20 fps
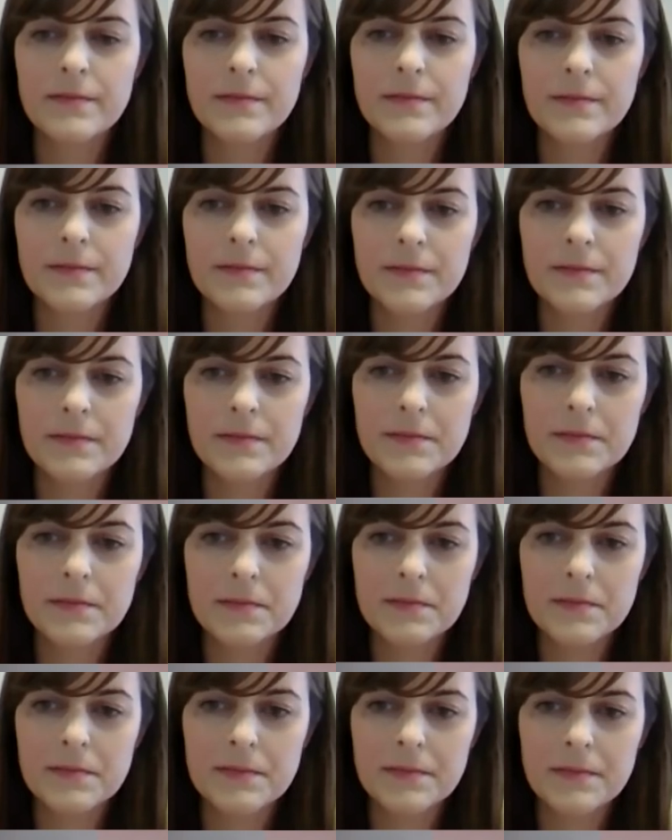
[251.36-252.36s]

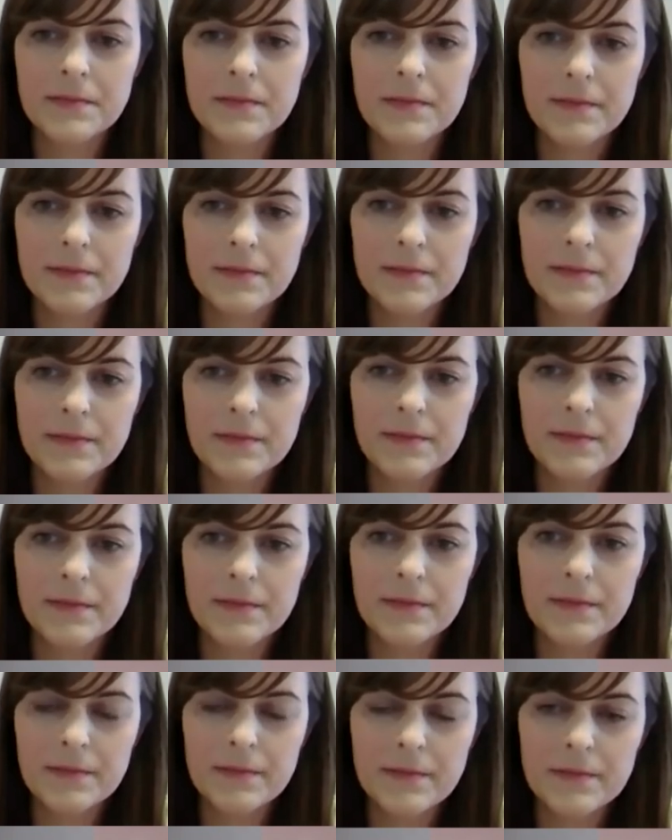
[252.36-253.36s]

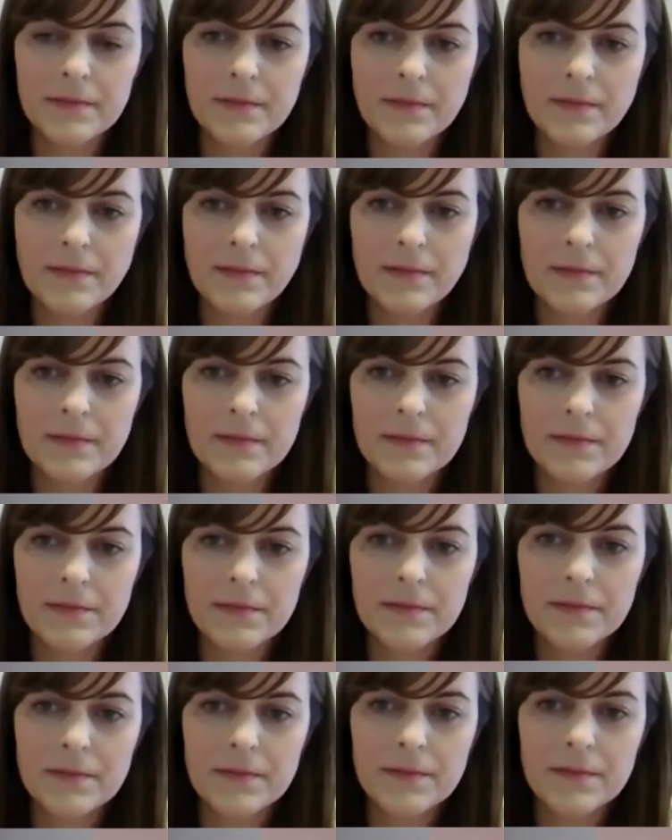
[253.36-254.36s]

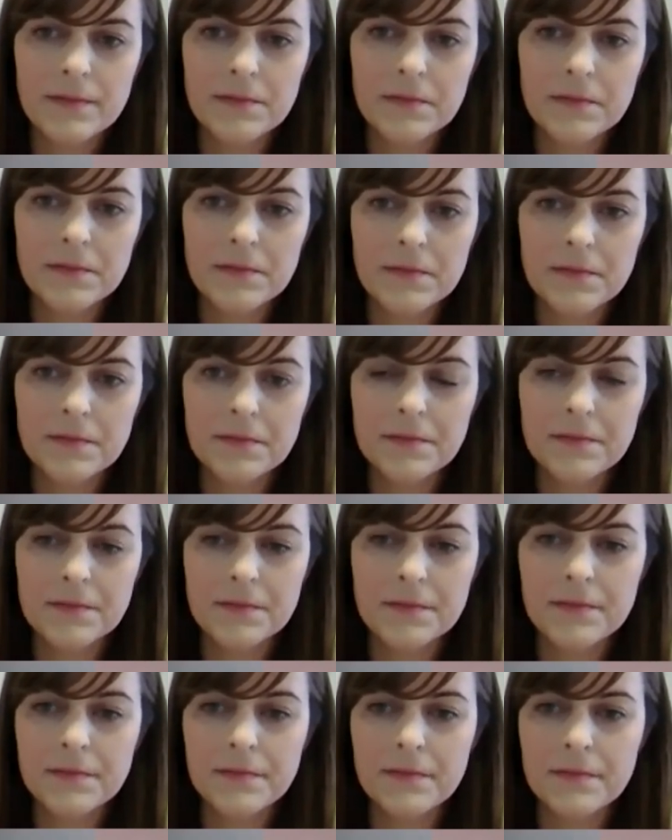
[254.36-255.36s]

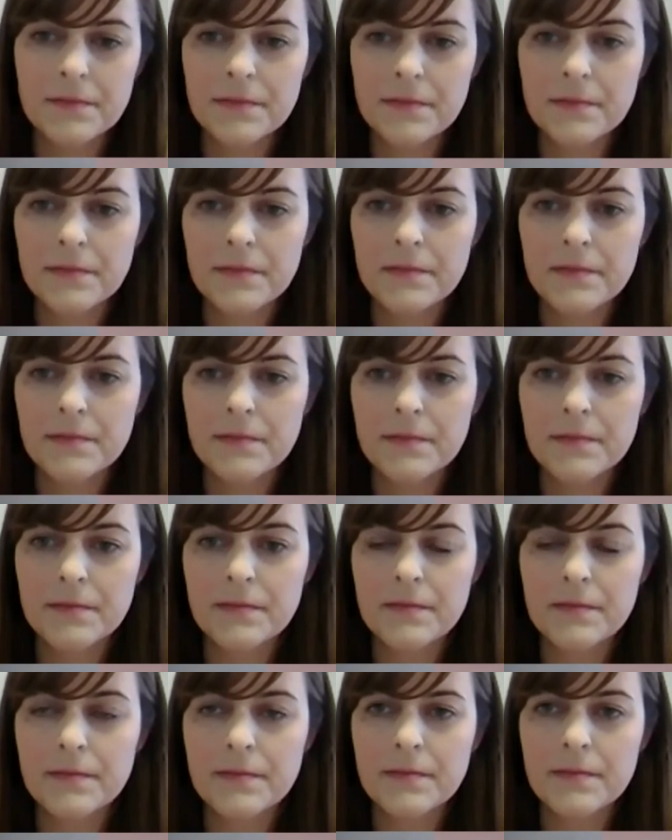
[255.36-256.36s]

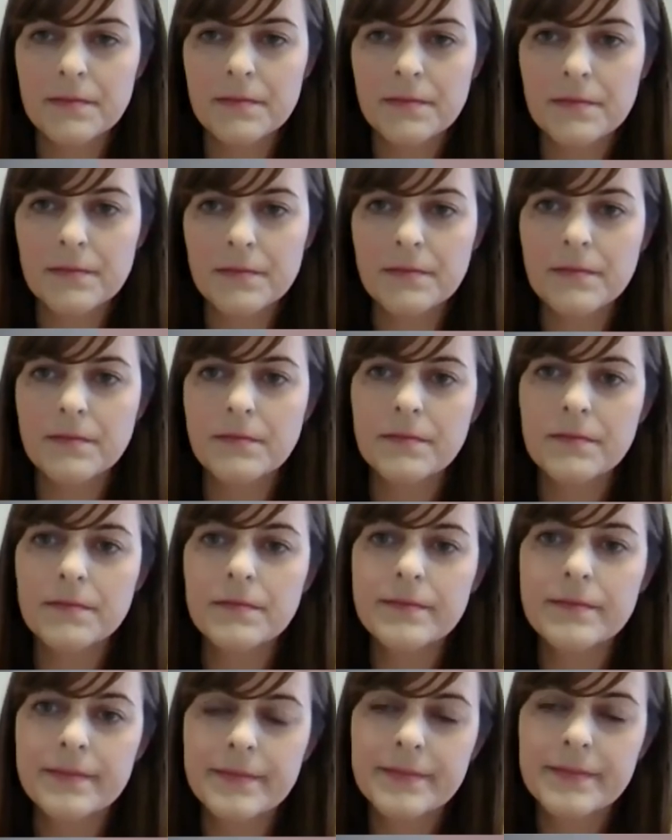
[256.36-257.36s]

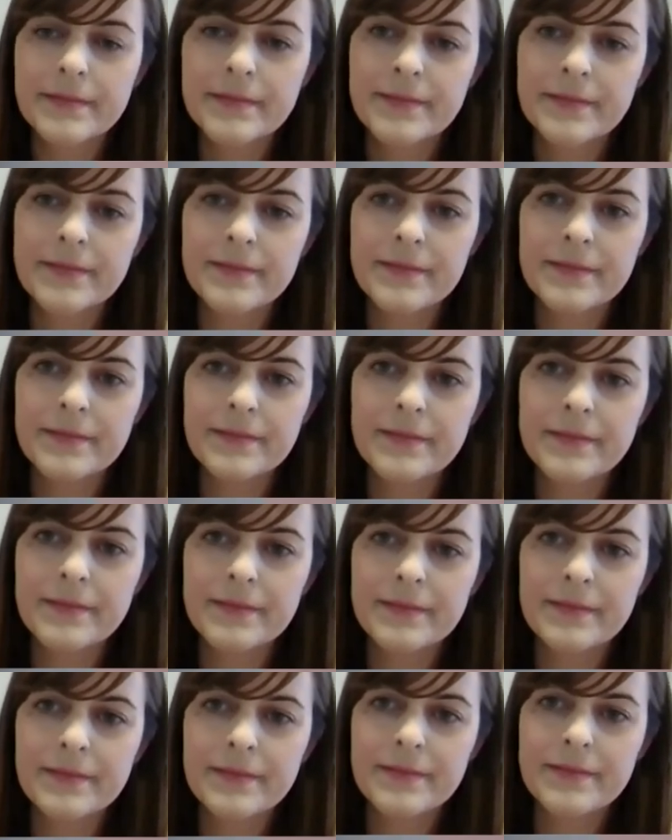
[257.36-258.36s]

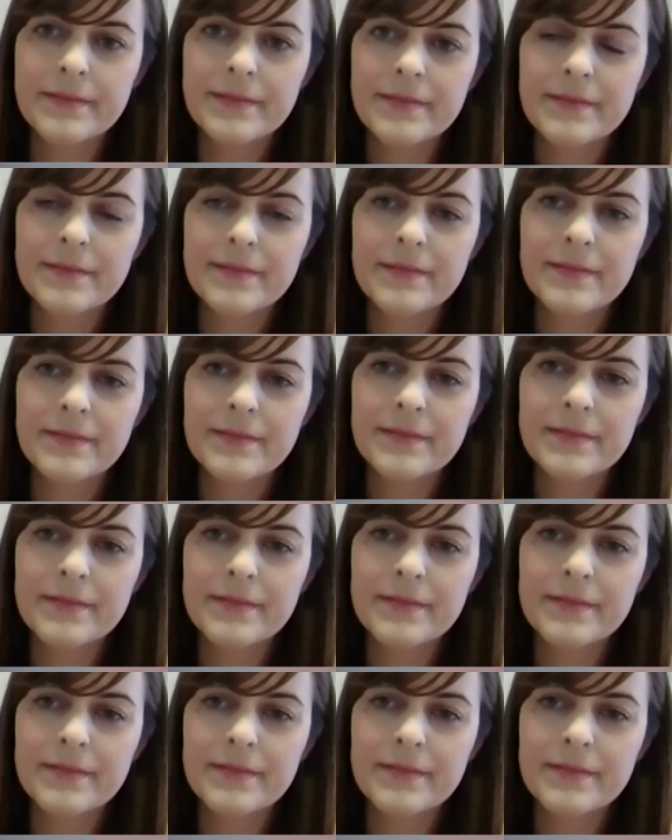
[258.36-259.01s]
No words are spoken by the person on screen.